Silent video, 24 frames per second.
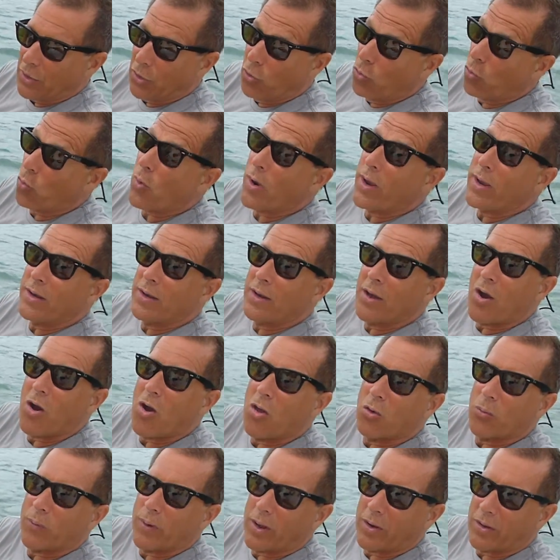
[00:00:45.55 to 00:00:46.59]
Great
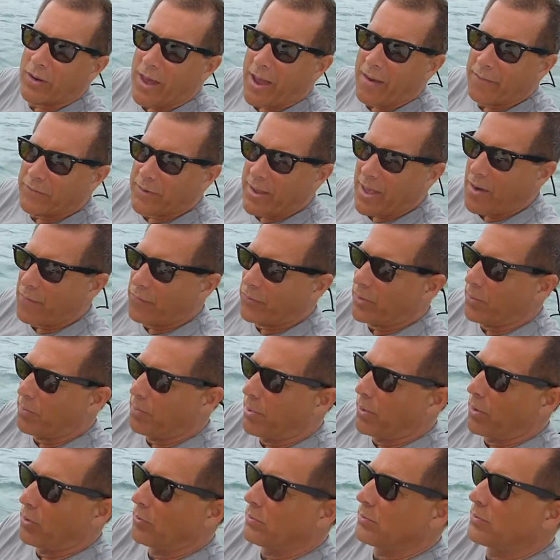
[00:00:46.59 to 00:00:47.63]
all-around knife to have on a
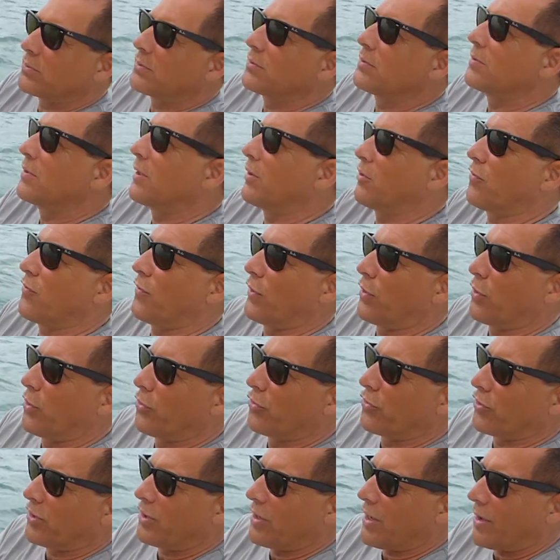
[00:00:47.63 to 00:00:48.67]
boat, because if you
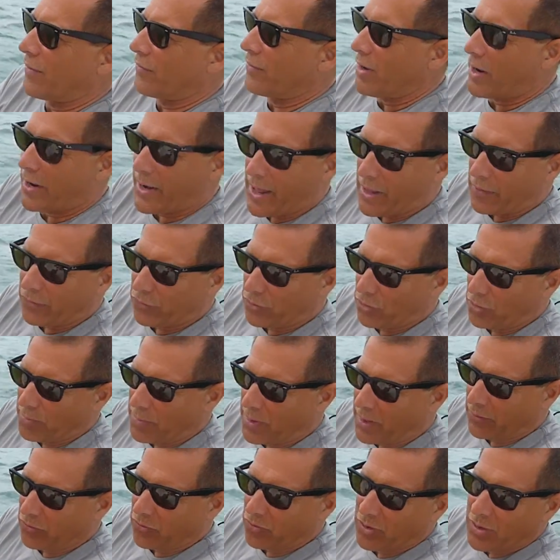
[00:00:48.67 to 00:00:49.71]
lose it, you have not out too
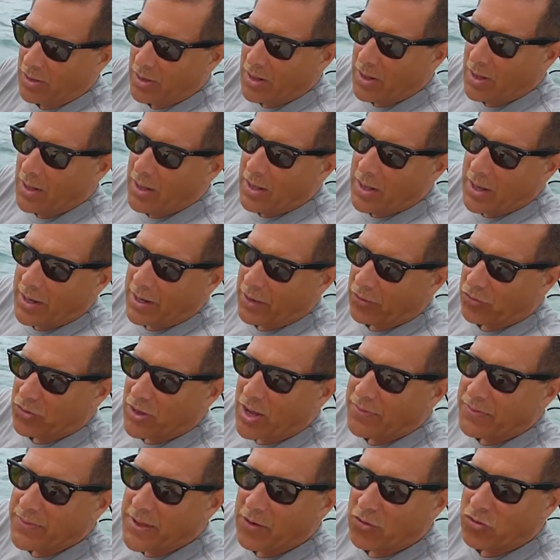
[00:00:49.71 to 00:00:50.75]
much. And it's
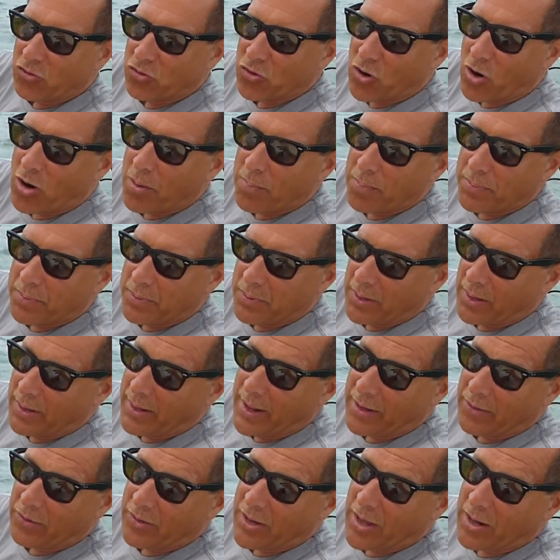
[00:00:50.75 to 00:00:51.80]
not that sharp,
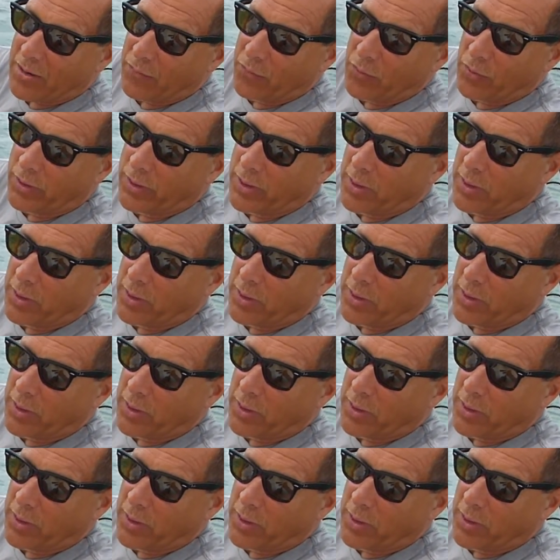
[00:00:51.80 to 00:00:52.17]
and that's kind of really